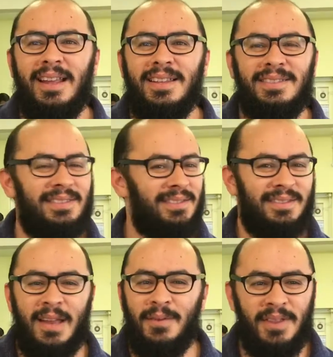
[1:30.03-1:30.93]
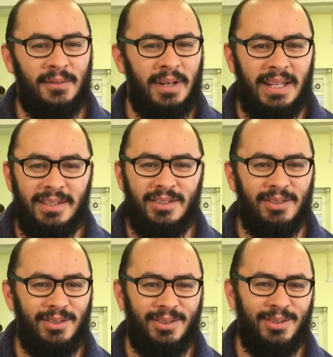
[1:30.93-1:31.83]
is everything related
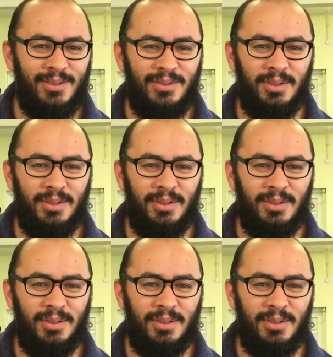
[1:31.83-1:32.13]
to